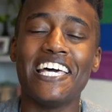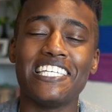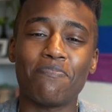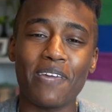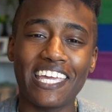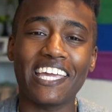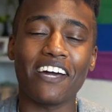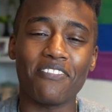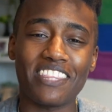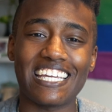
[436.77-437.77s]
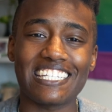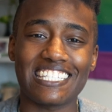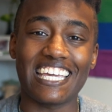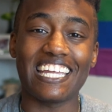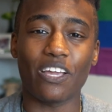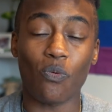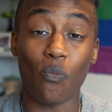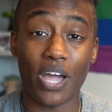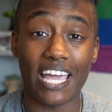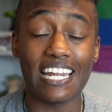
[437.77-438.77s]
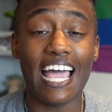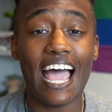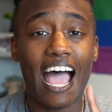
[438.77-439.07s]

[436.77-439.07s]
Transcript: speaking of things getting wet,